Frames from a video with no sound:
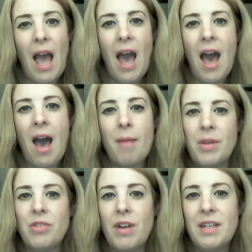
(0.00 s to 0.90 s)

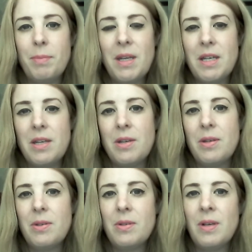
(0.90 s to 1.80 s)
It's great to speak to
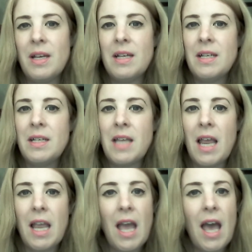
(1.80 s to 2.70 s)
you.
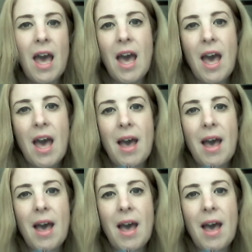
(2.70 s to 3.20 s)
Take care.